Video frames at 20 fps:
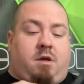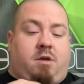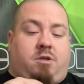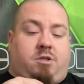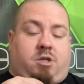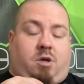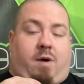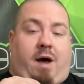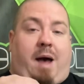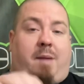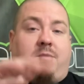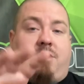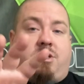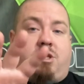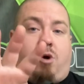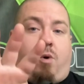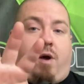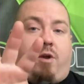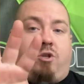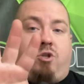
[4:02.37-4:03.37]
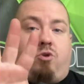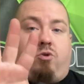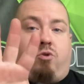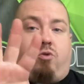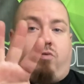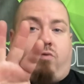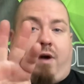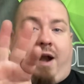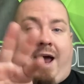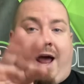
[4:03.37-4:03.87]
So I'm just going to
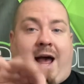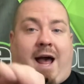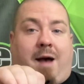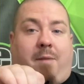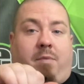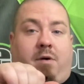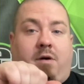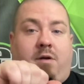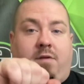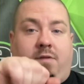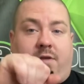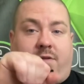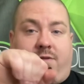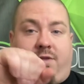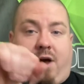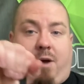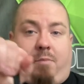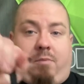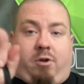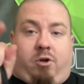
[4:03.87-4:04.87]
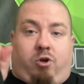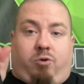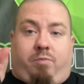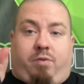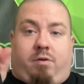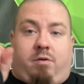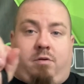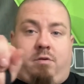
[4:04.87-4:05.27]
grab the thumb loop.